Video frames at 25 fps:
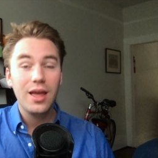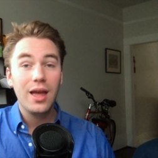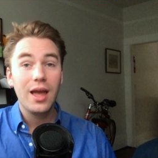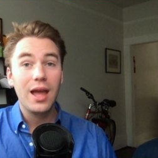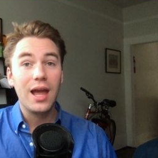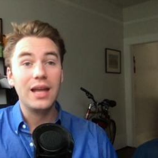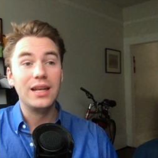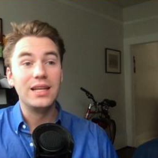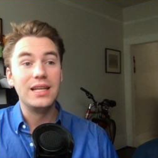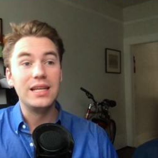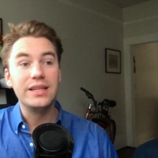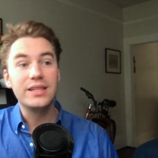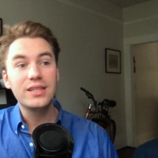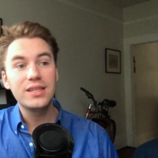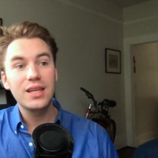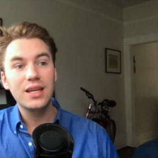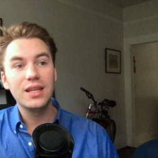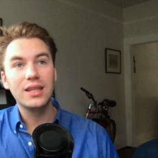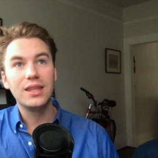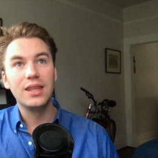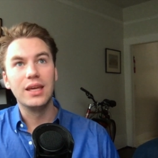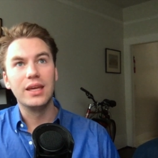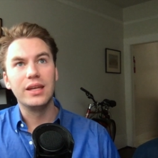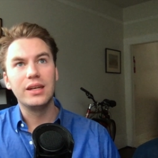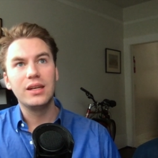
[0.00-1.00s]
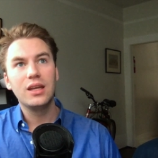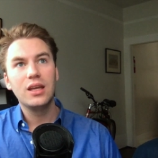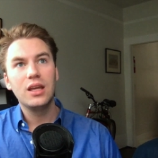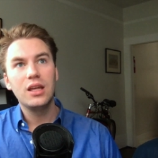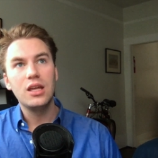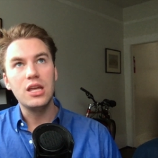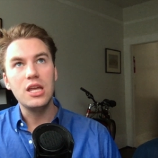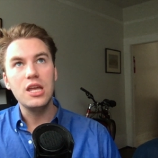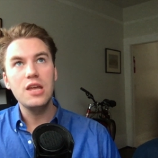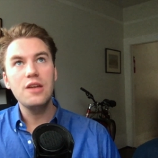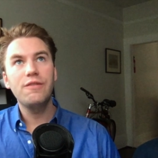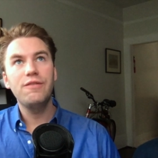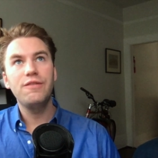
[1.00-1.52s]
And he said that
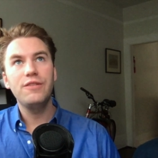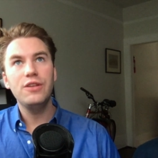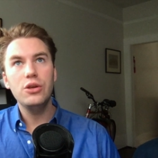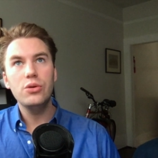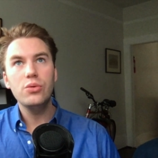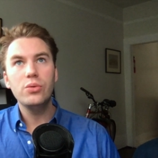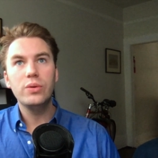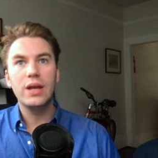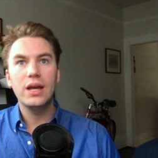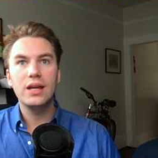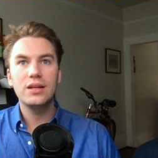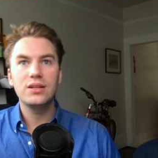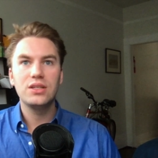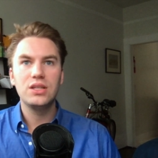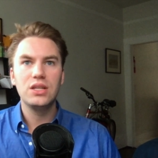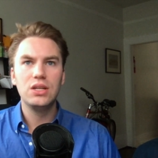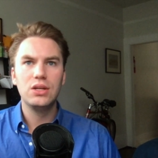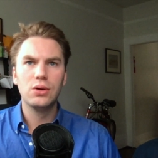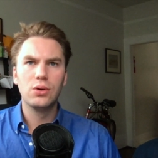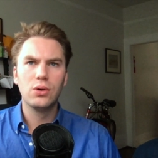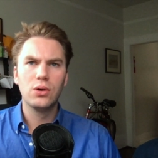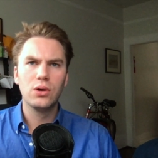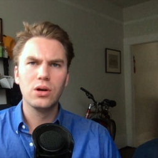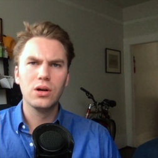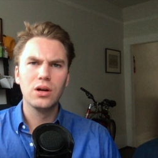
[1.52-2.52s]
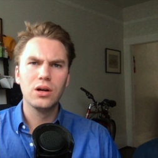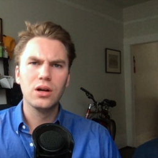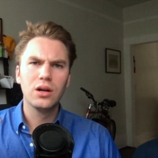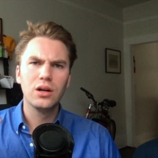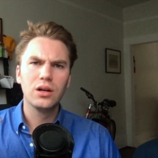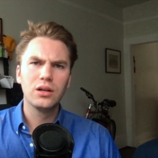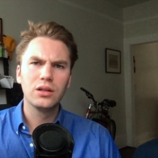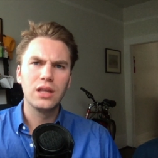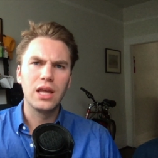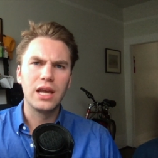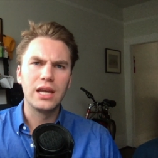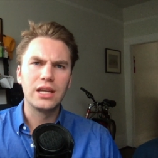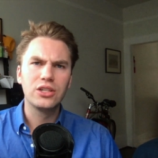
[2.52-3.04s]
if you get to your
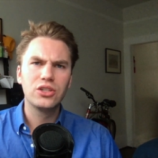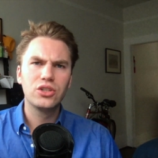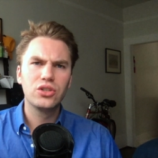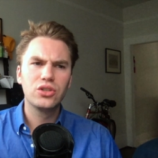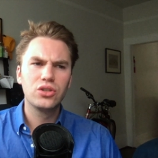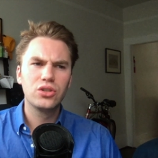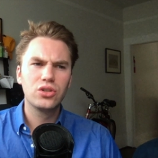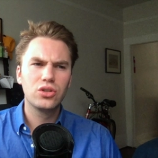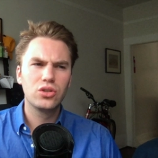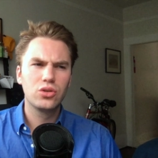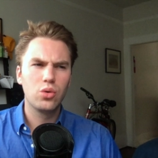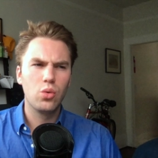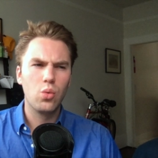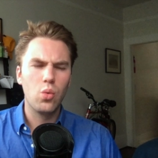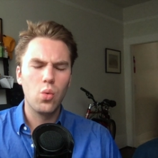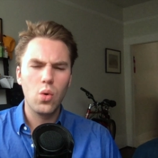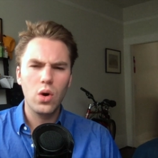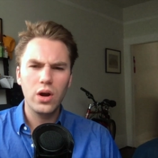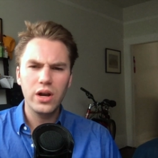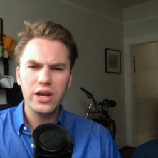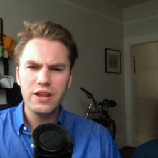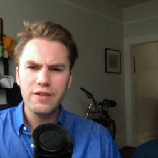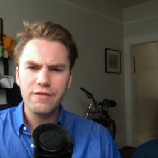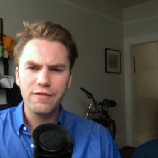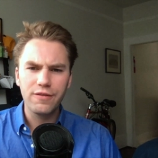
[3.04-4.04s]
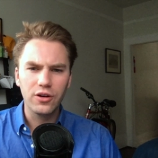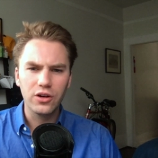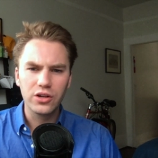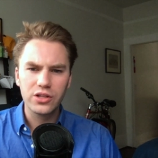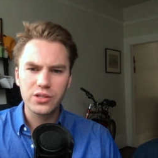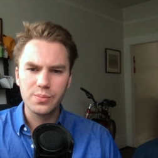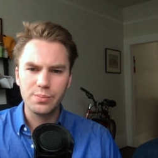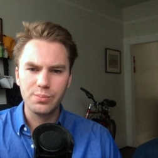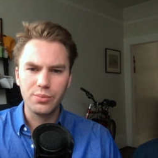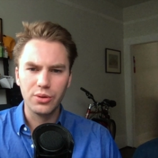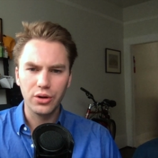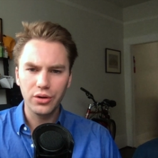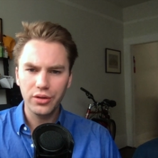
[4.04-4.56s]
like 21st
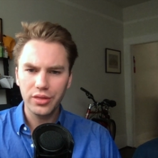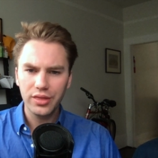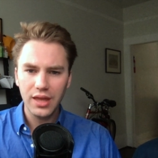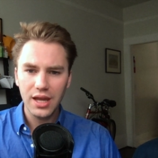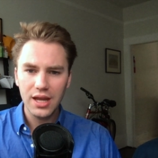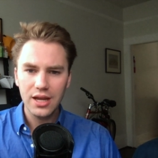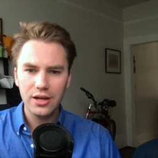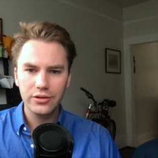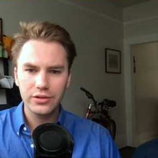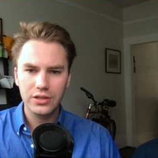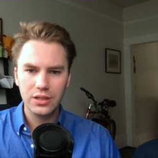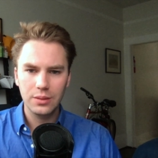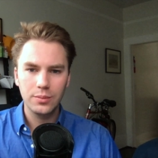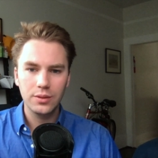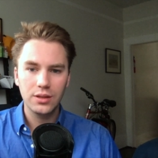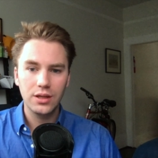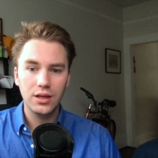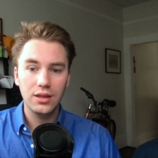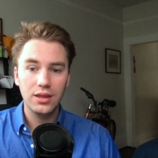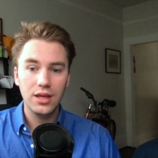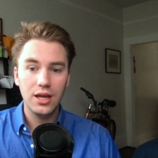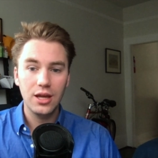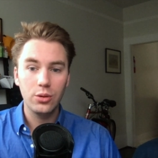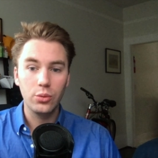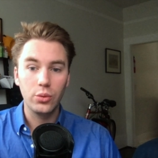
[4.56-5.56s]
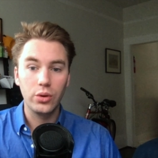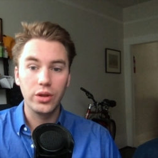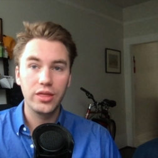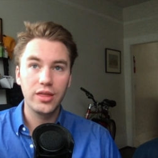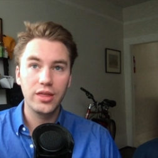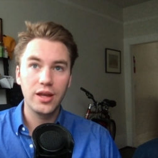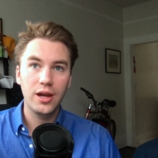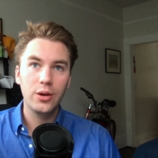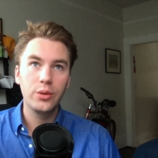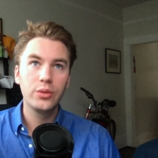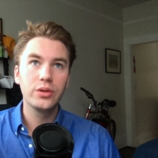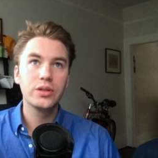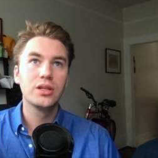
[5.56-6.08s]
birthday or something like that
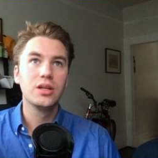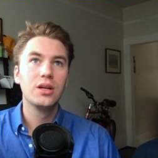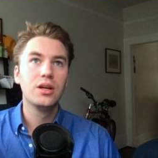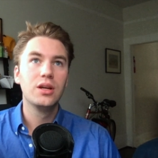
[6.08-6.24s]
without